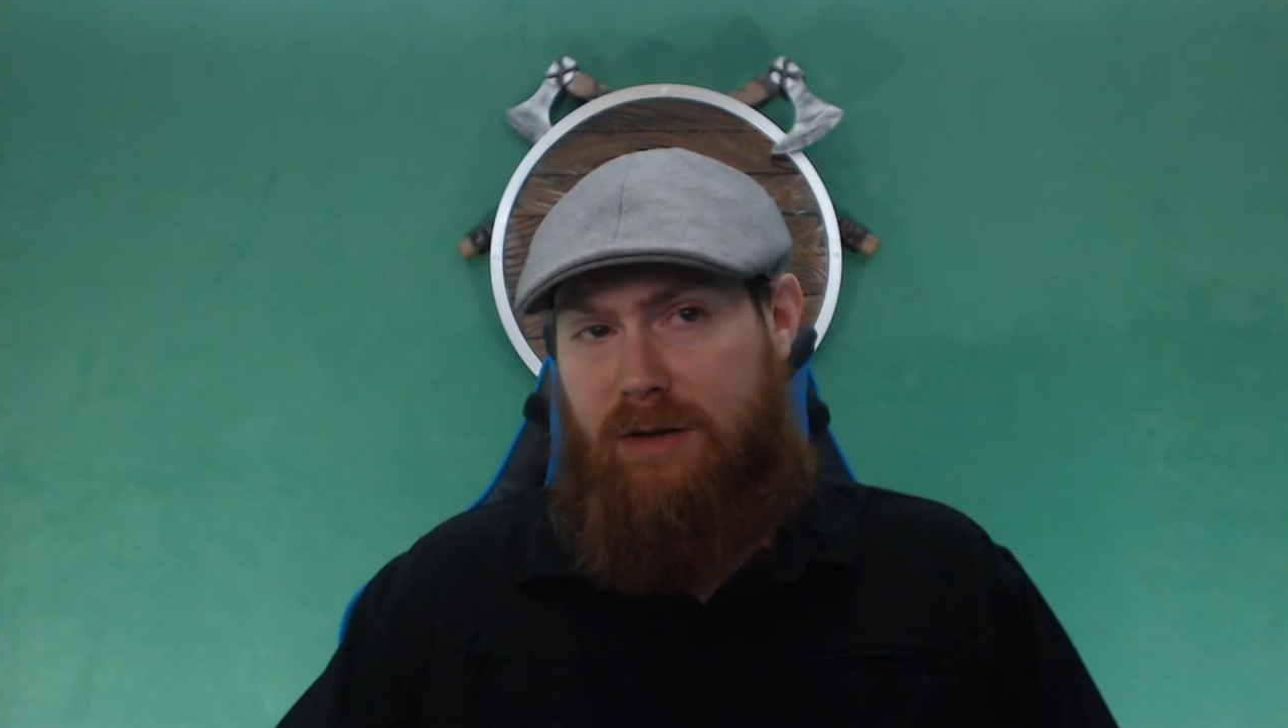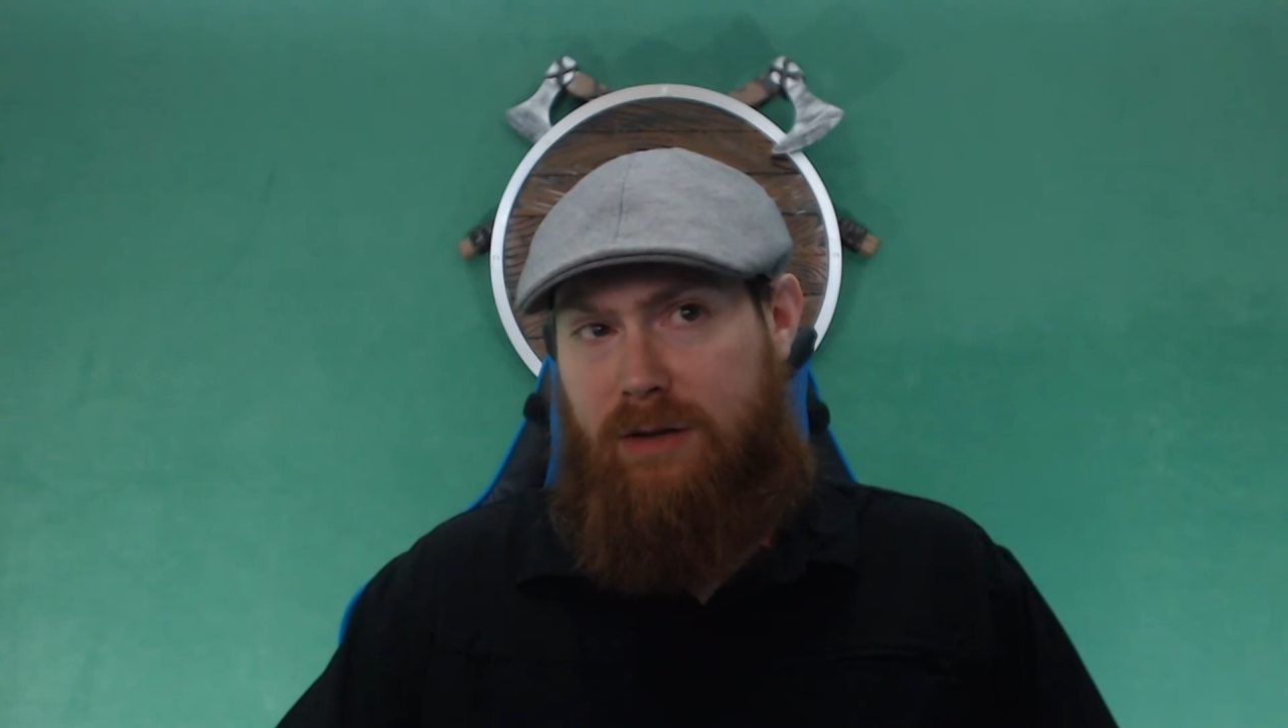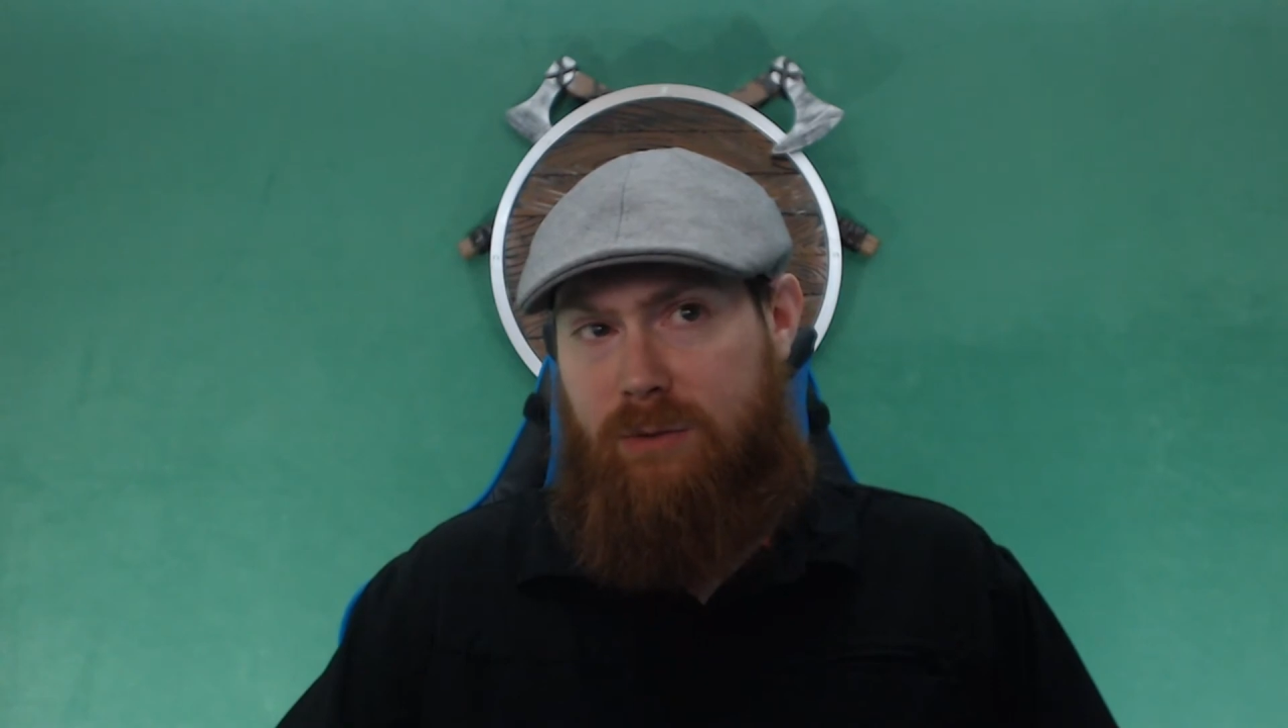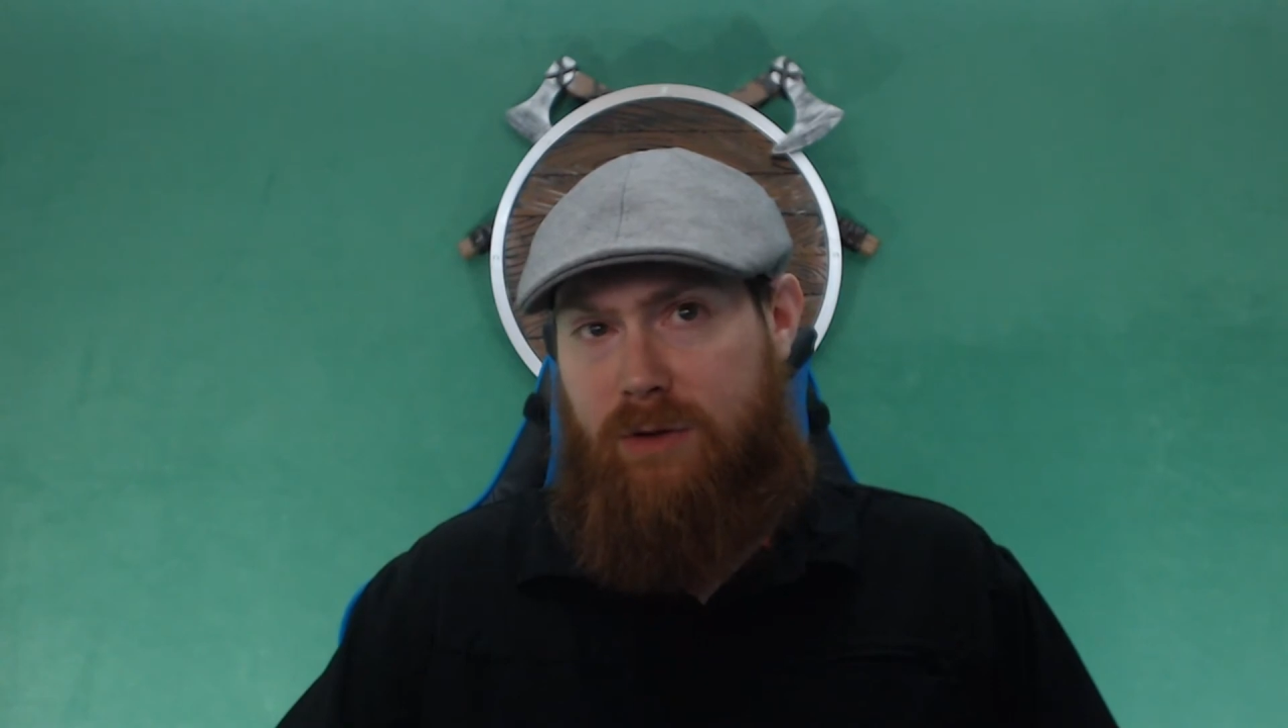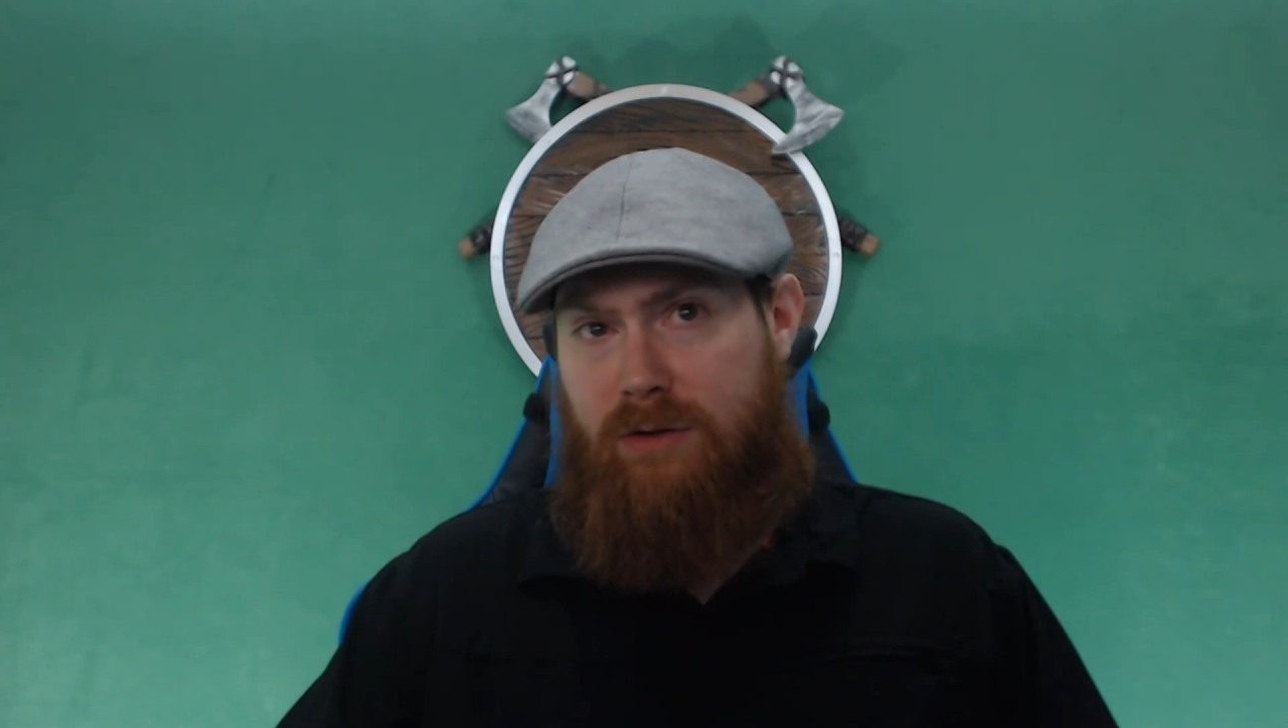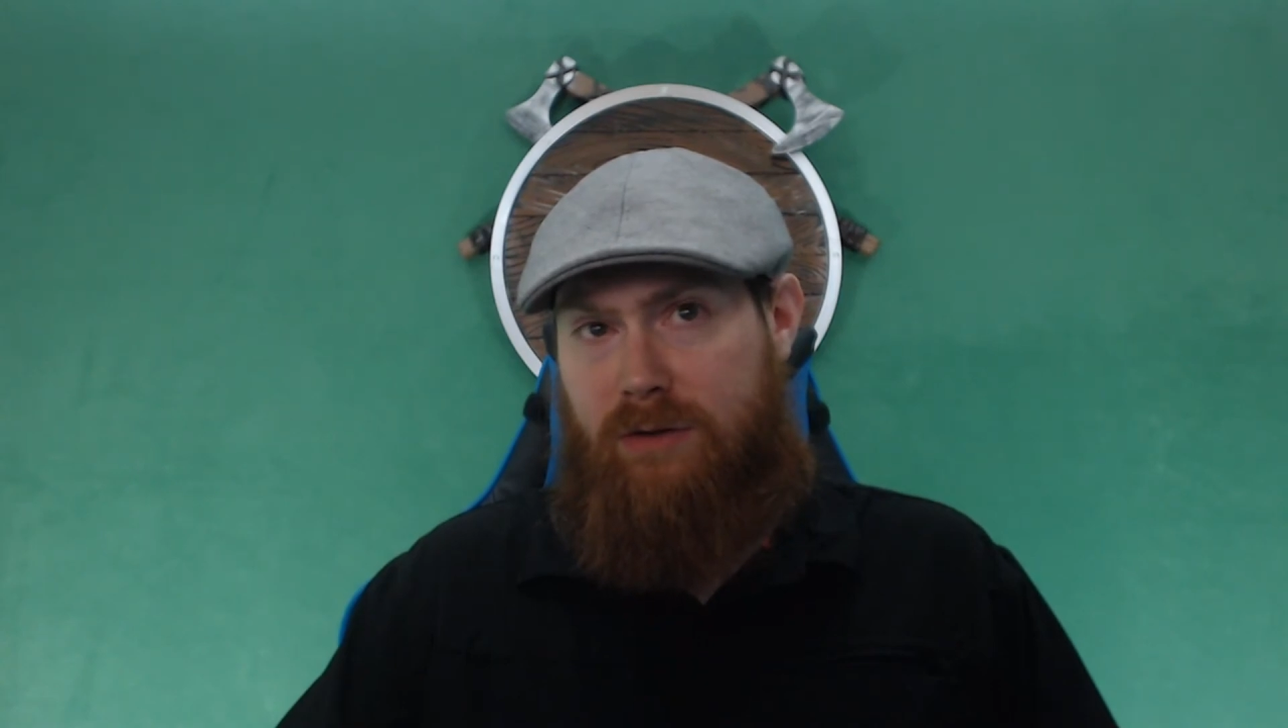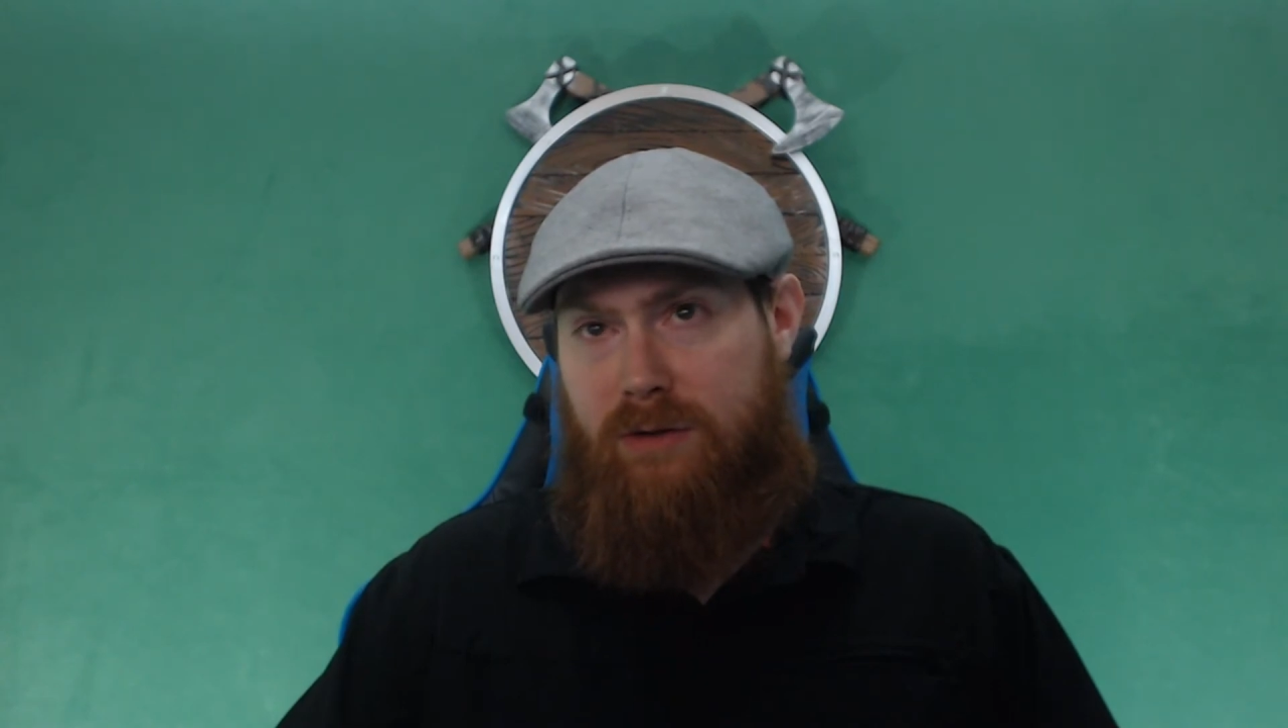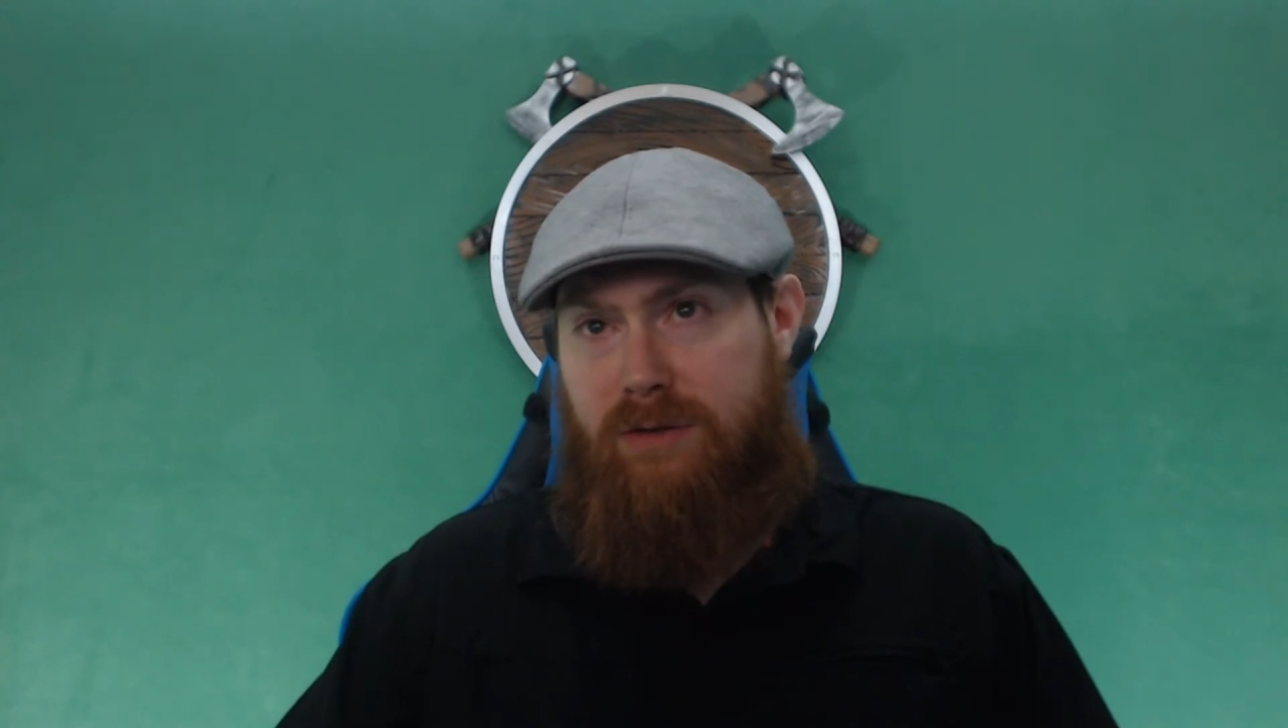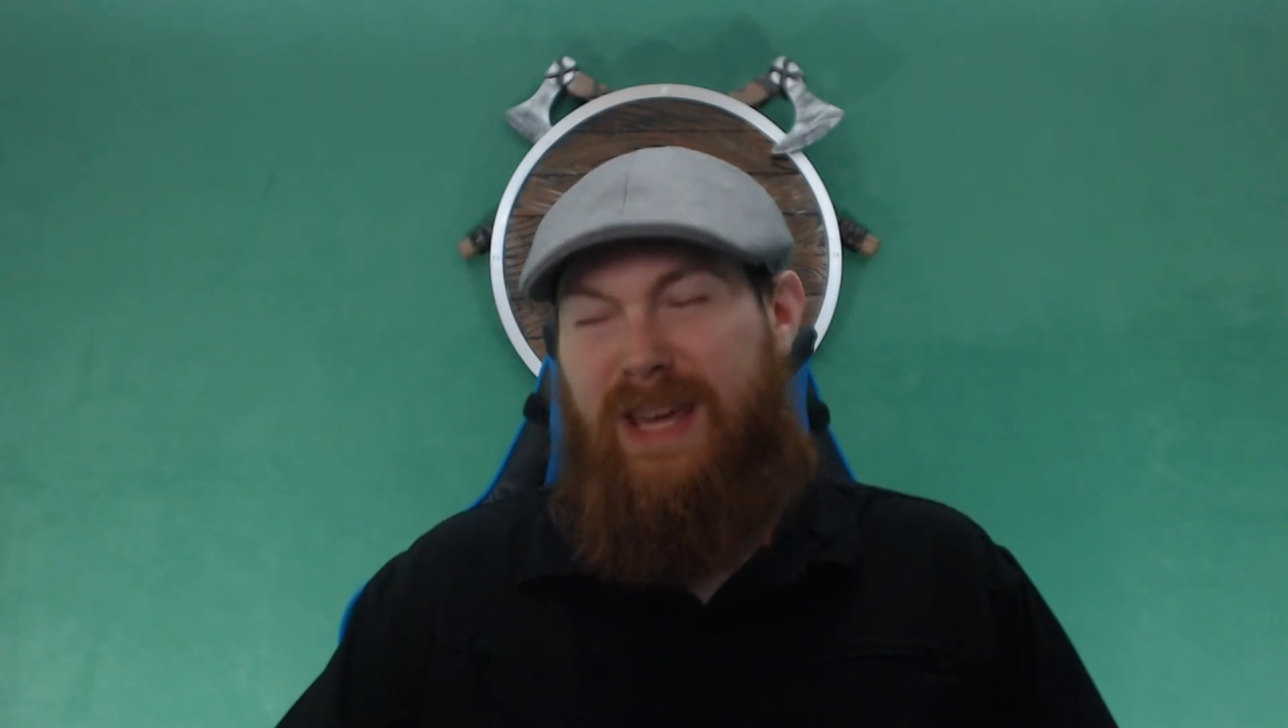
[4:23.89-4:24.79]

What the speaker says: though, does it?